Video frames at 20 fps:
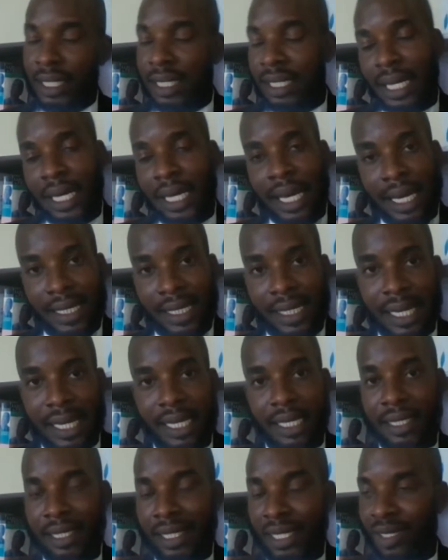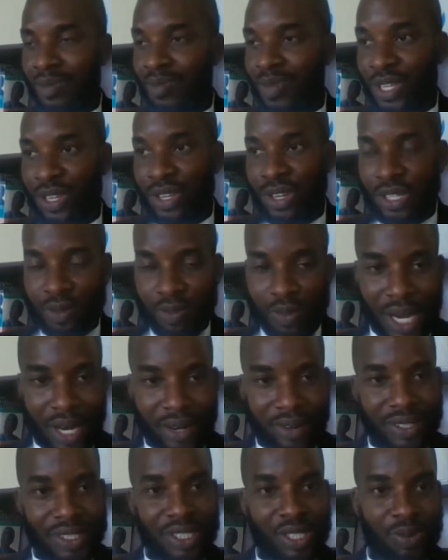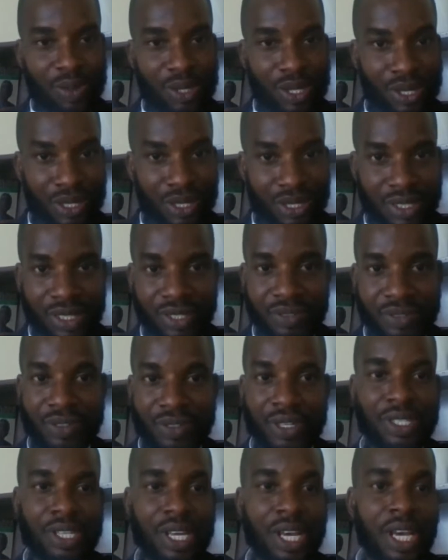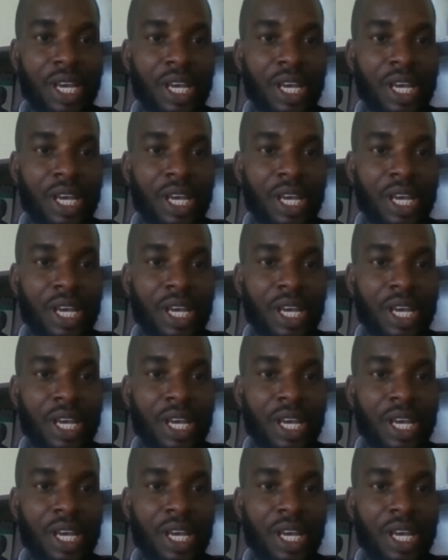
Like I said, it's beyond marriage, it's beyond divorce.